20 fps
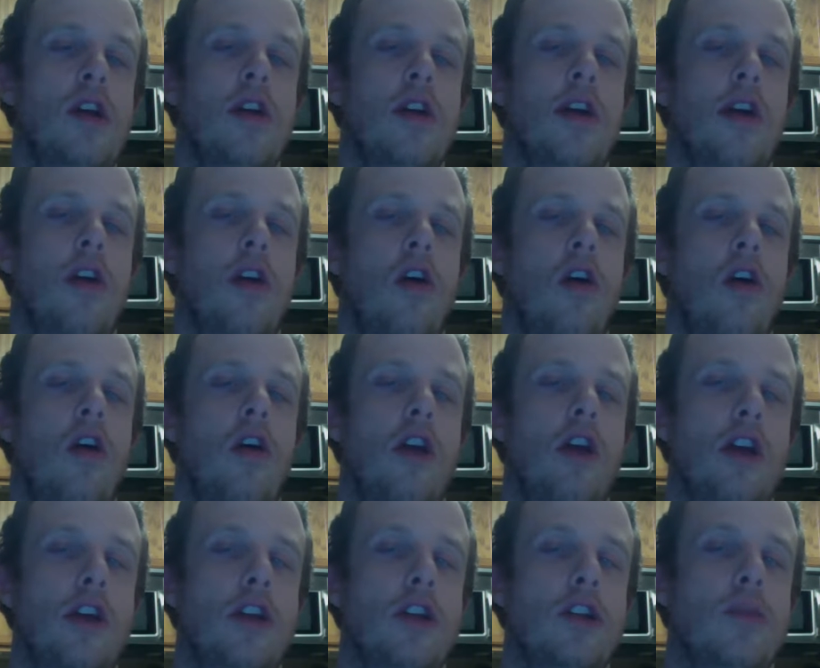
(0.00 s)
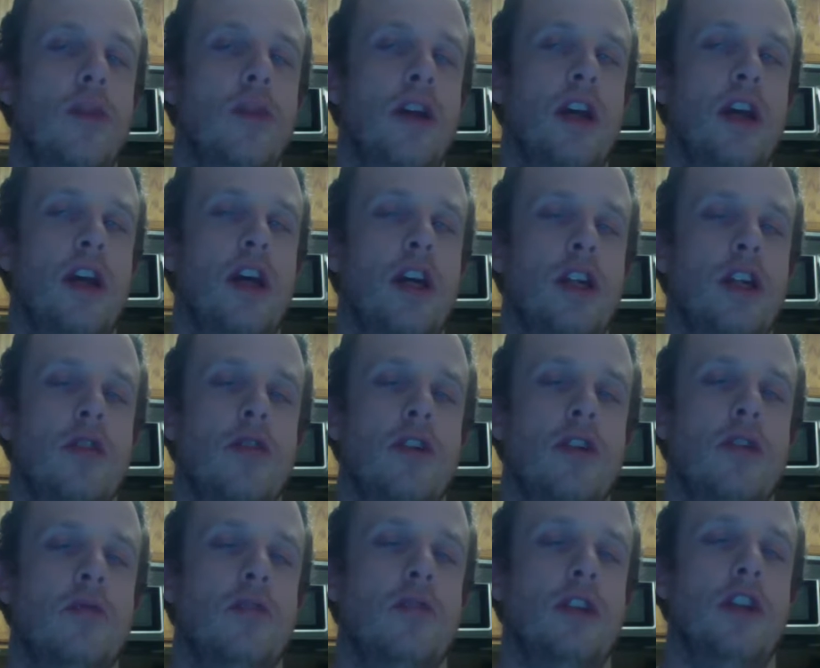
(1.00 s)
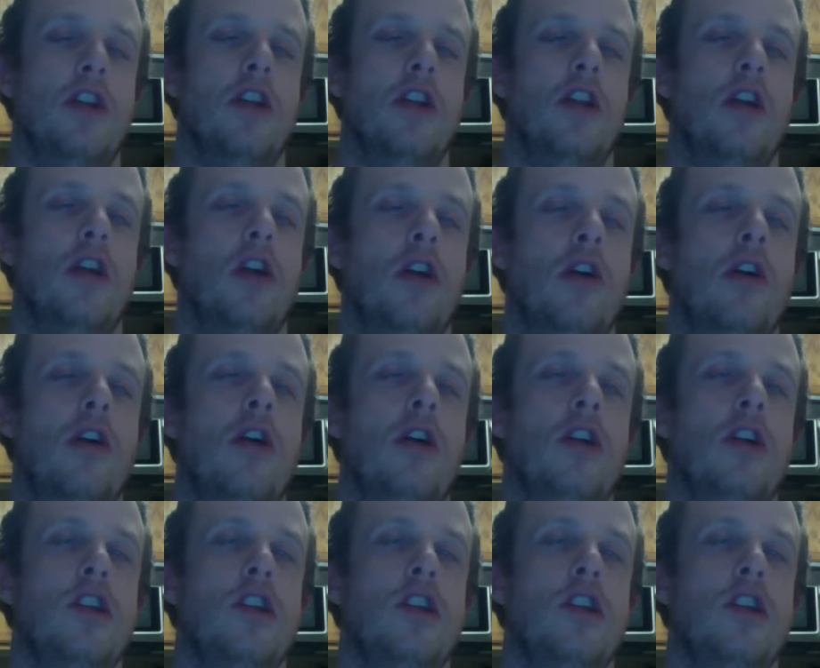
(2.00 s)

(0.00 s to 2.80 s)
that all English-speaking countries will need to learn.